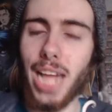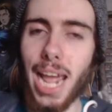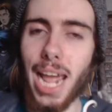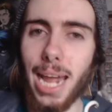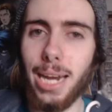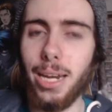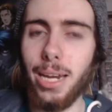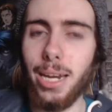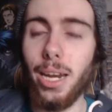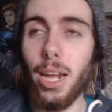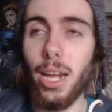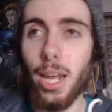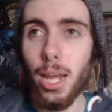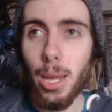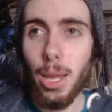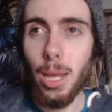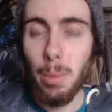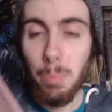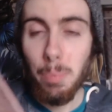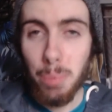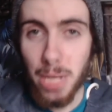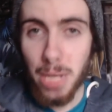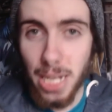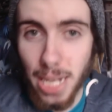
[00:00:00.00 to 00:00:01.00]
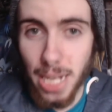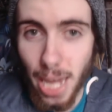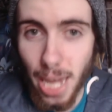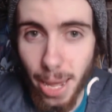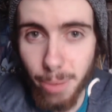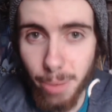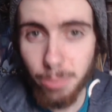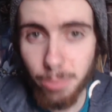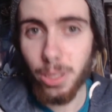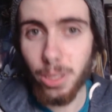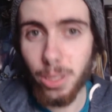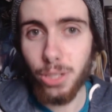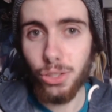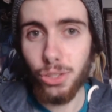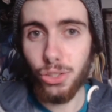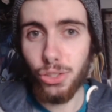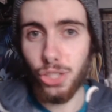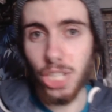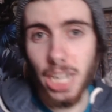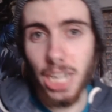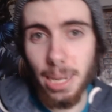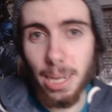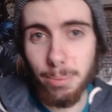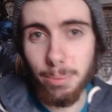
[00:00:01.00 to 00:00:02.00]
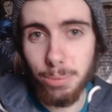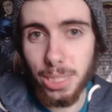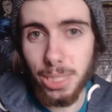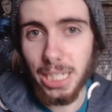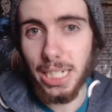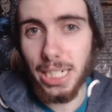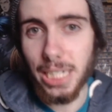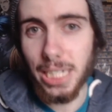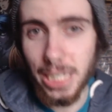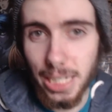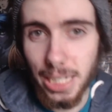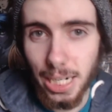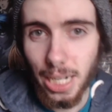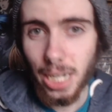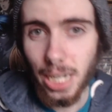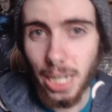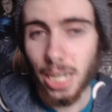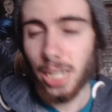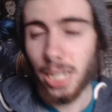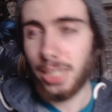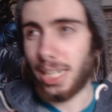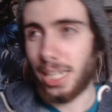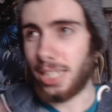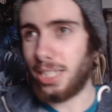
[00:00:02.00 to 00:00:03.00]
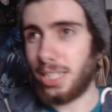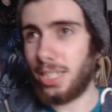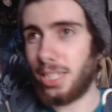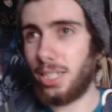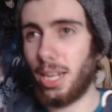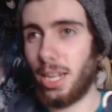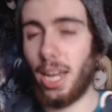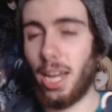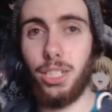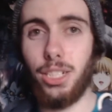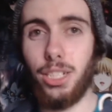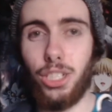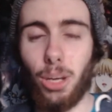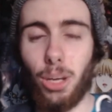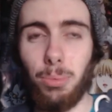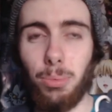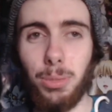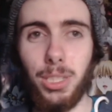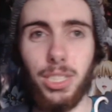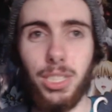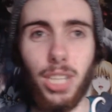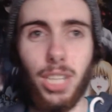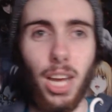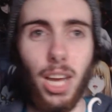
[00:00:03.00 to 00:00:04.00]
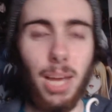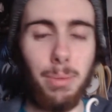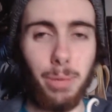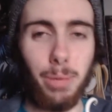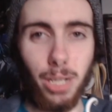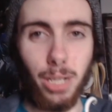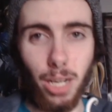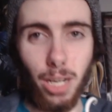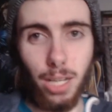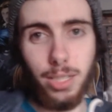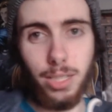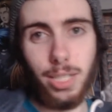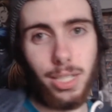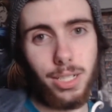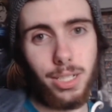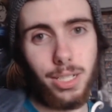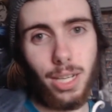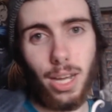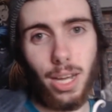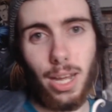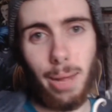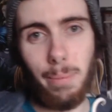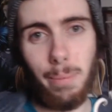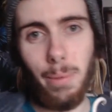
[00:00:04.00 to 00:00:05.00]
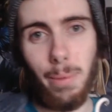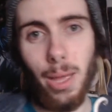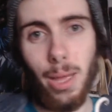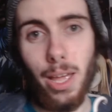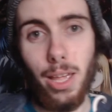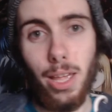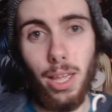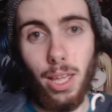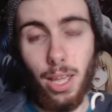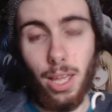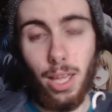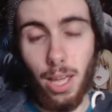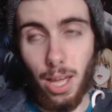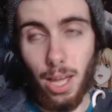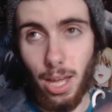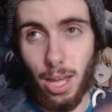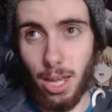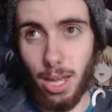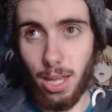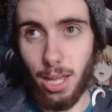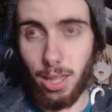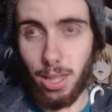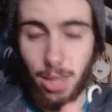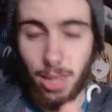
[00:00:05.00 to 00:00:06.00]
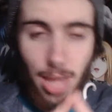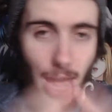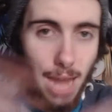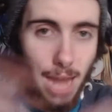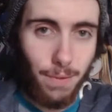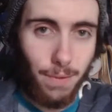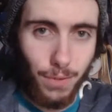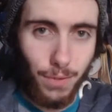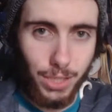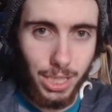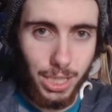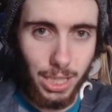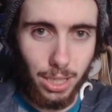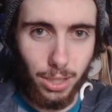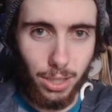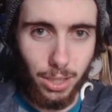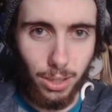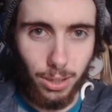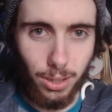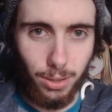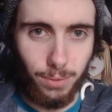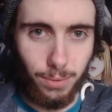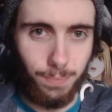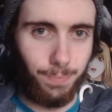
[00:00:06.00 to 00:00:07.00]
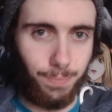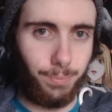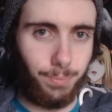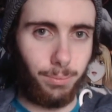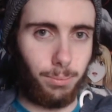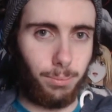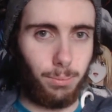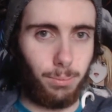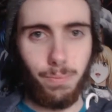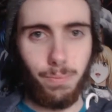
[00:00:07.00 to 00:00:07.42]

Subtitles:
for 10 PM GMT, that's Dublin time and London time, every single